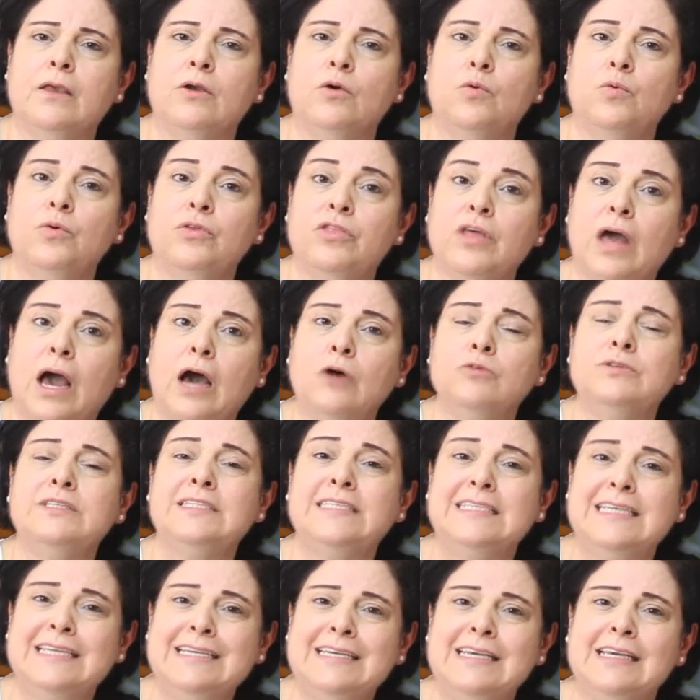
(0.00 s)
without
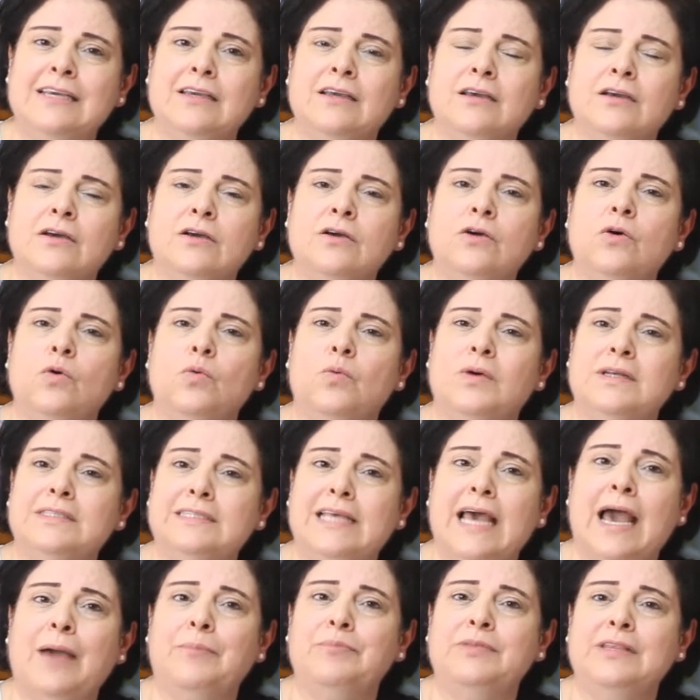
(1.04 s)
seeing what's
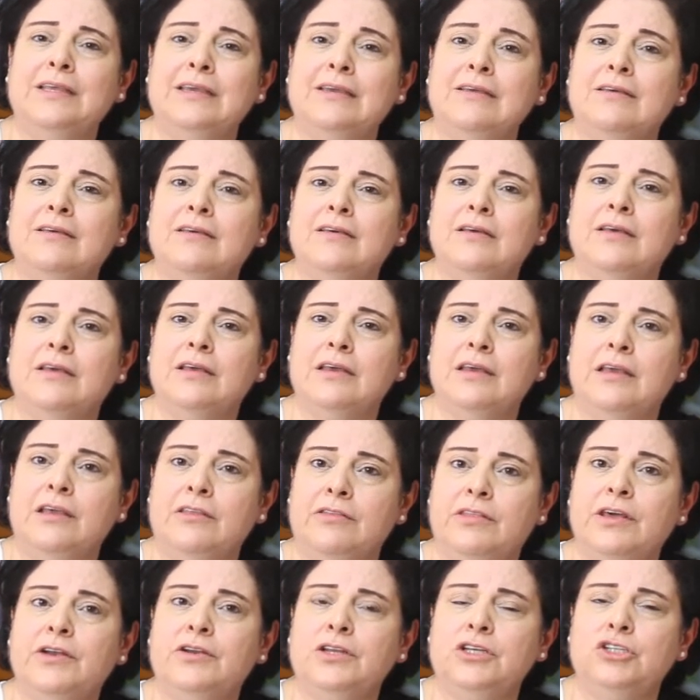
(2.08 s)
happening in
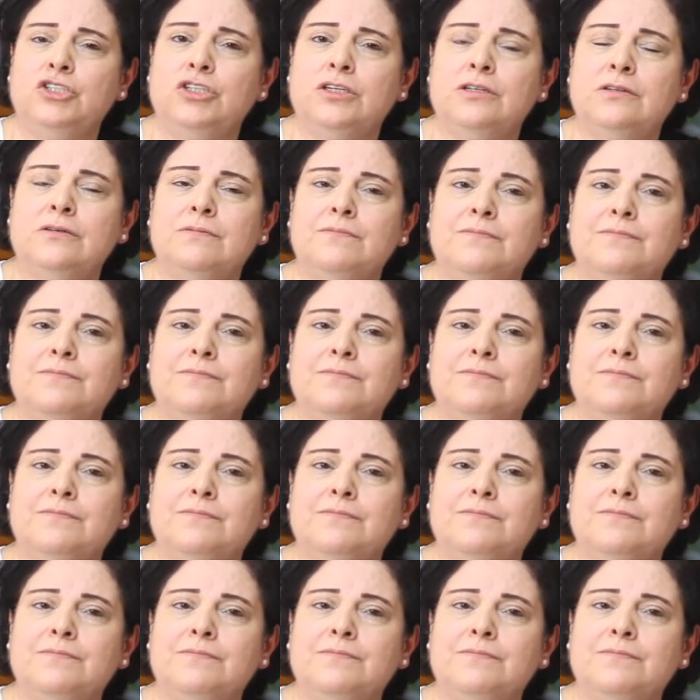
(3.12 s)
the region.